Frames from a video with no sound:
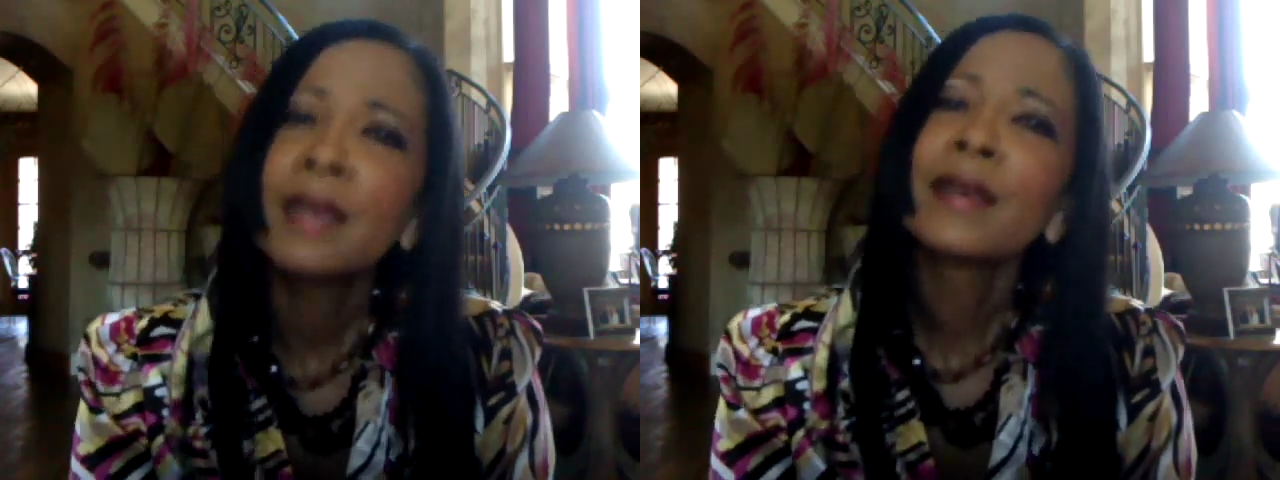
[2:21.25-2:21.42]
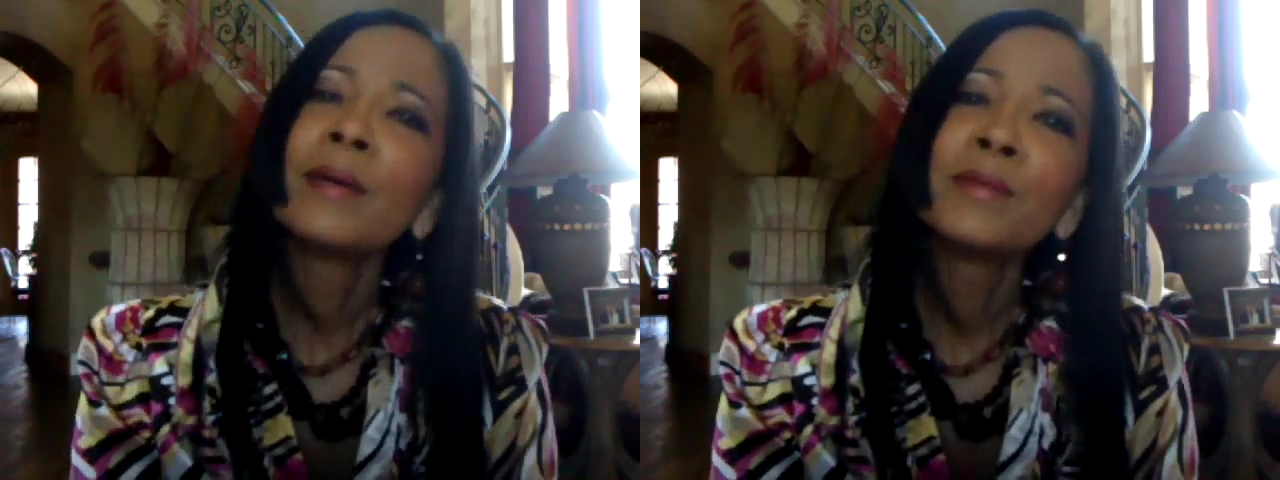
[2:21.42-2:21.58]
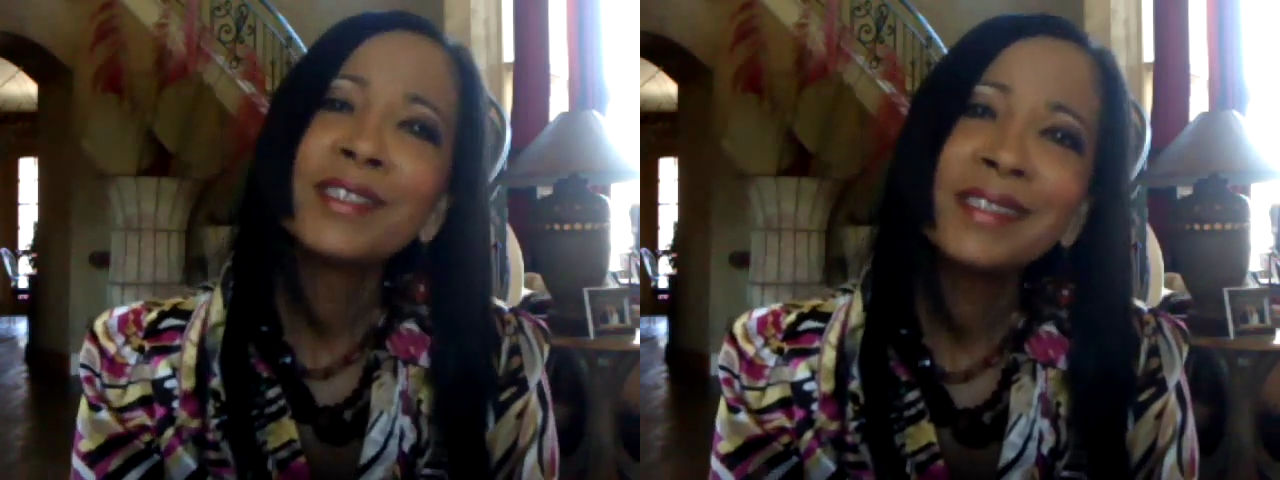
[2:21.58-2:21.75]

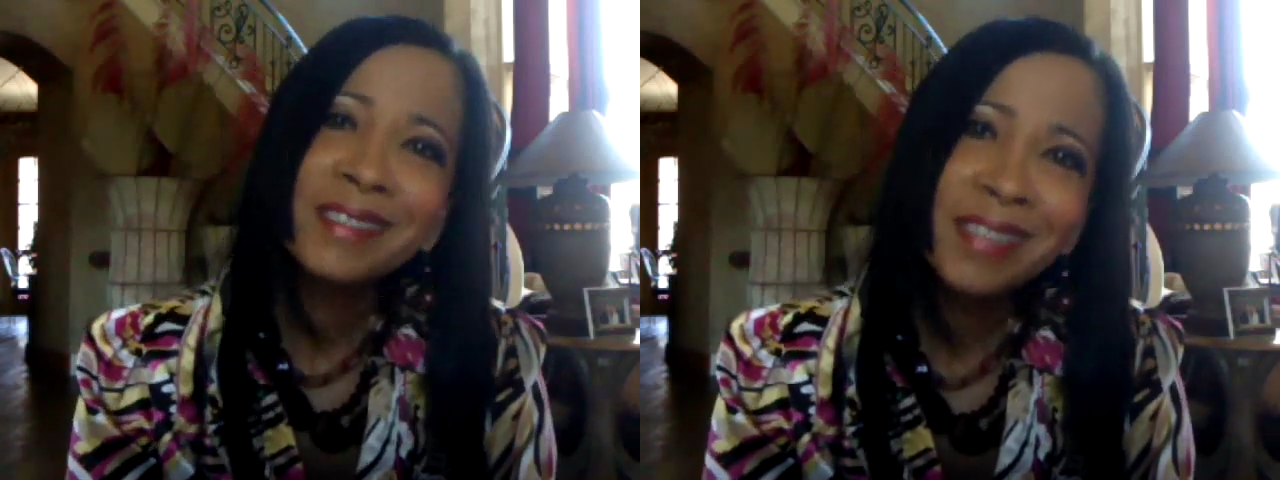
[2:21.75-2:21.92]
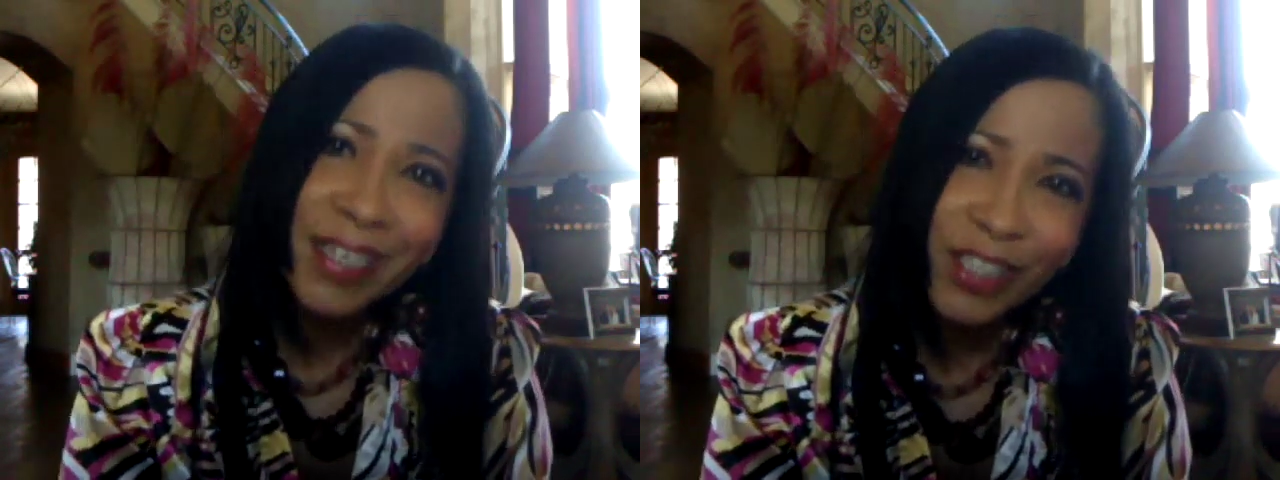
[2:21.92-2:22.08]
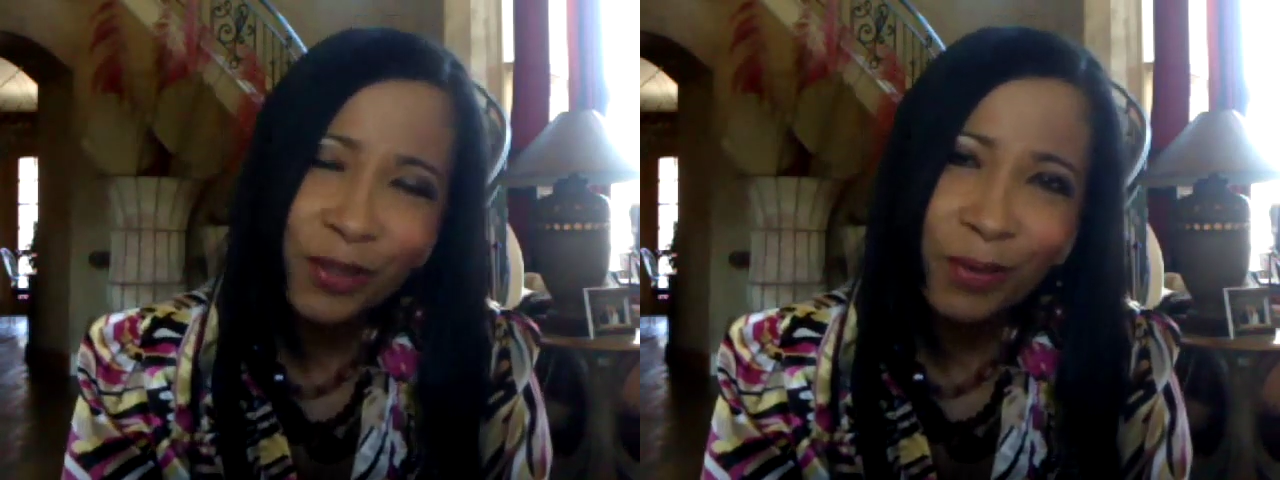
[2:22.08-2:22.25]
come to the
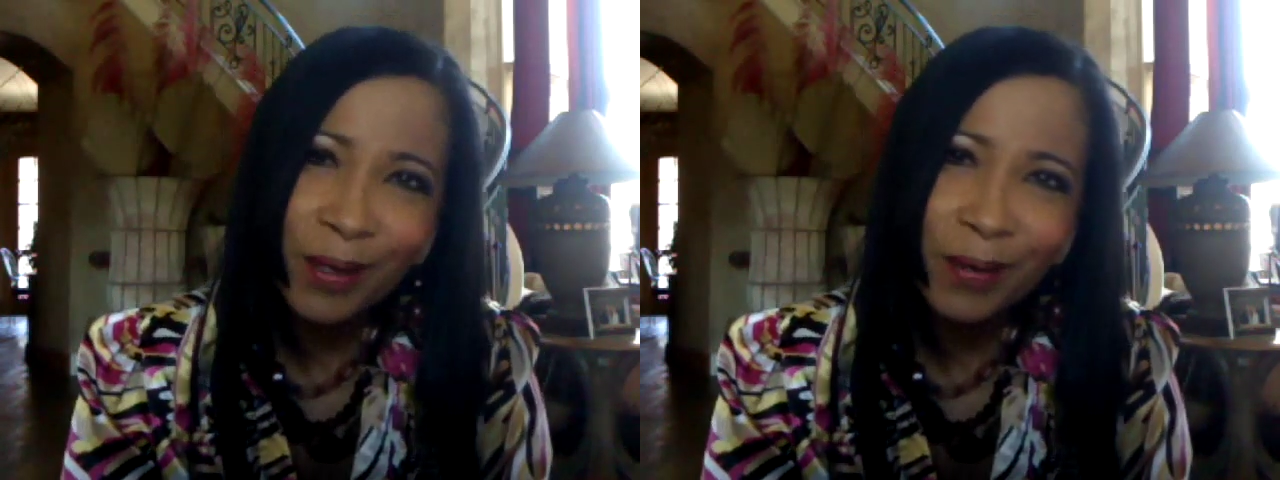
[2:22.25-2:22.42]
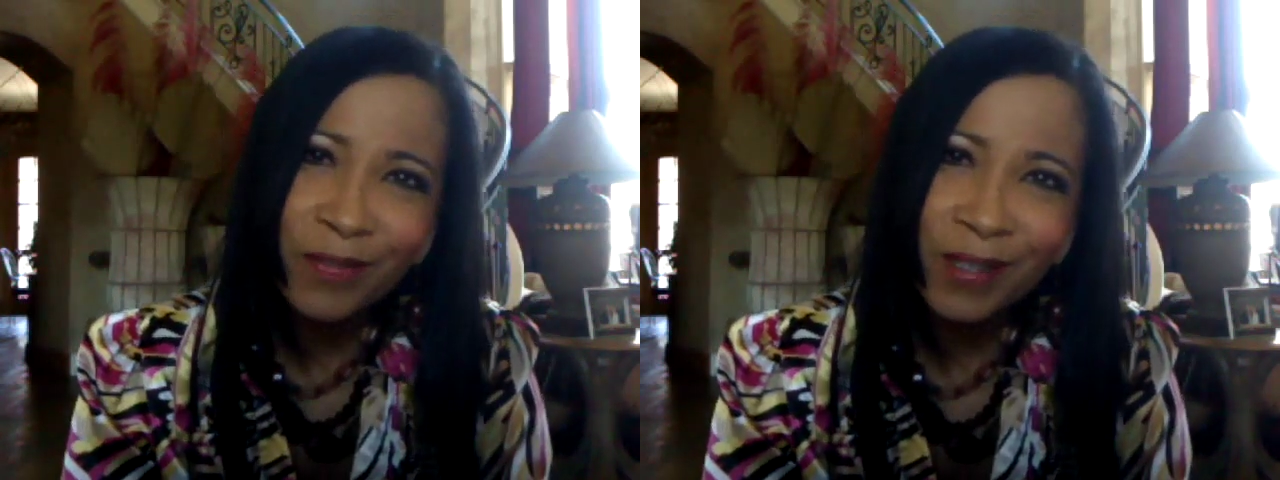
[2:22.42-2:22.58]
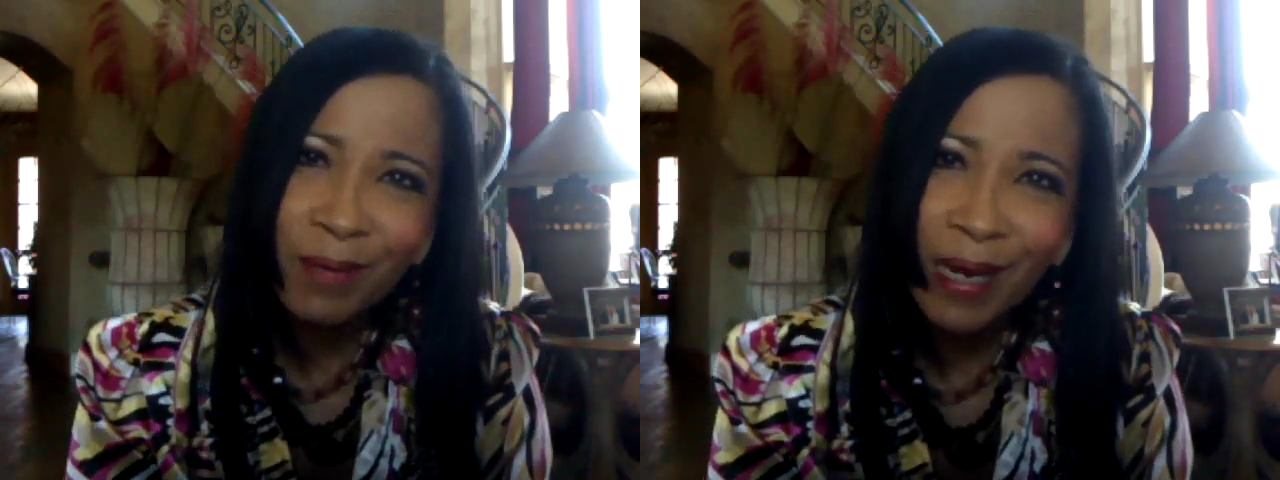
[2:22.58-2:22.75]
sanctuary,
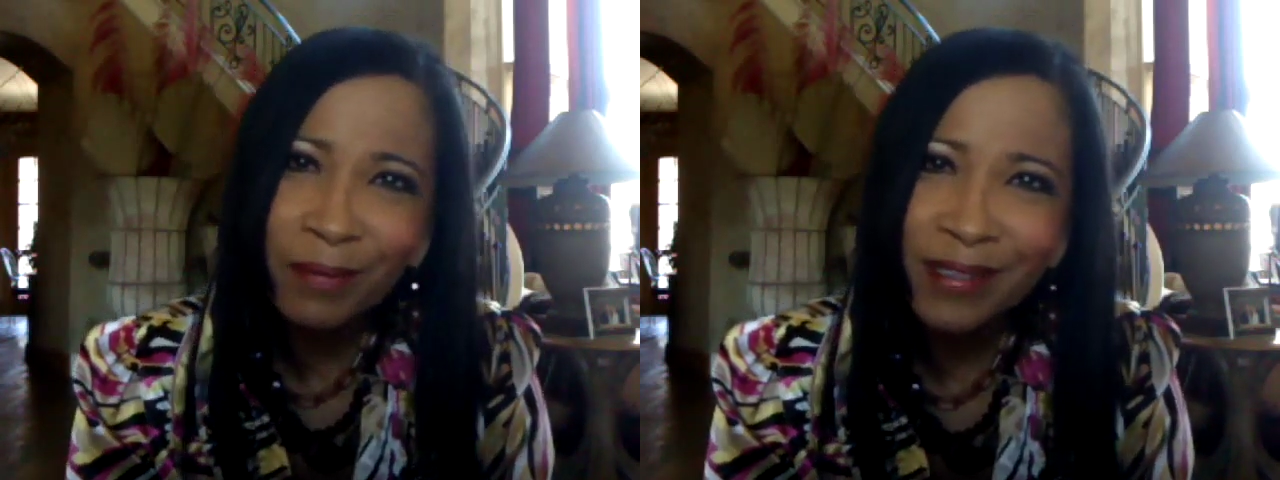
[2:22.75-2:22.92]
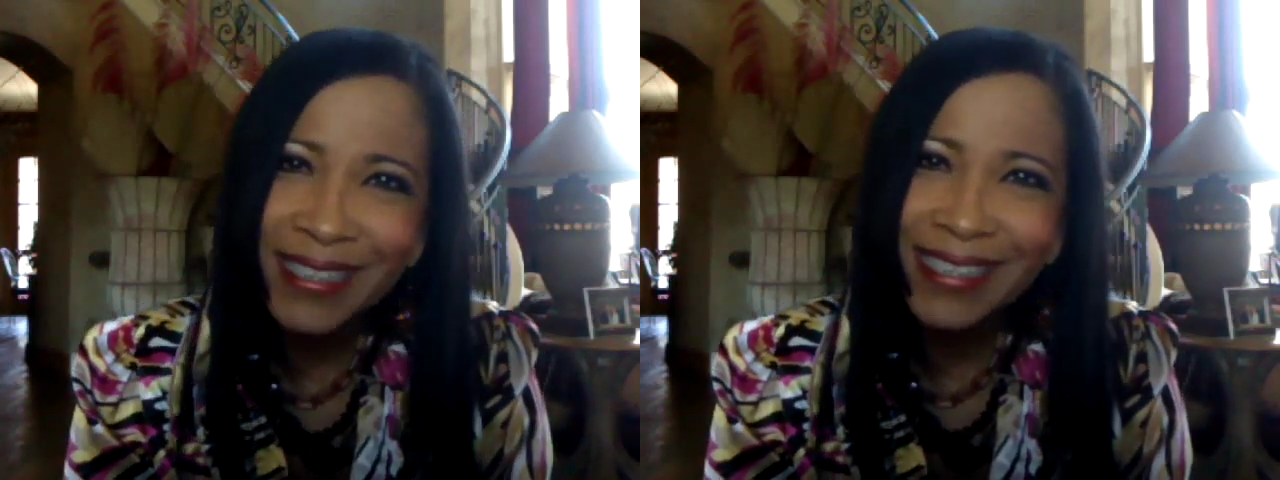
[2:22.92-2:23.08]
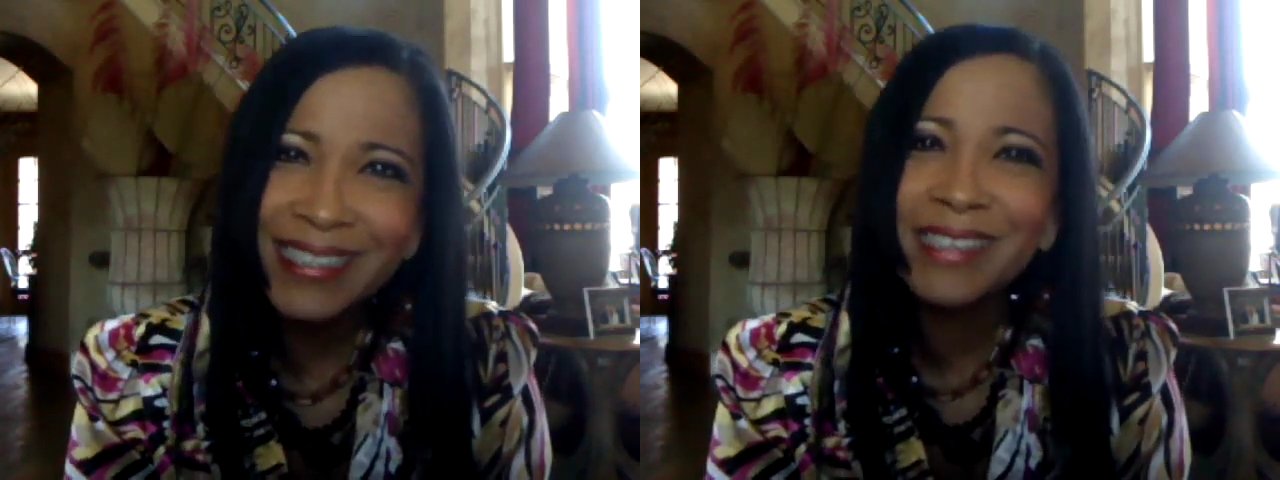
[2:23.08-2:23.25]
for the Bible says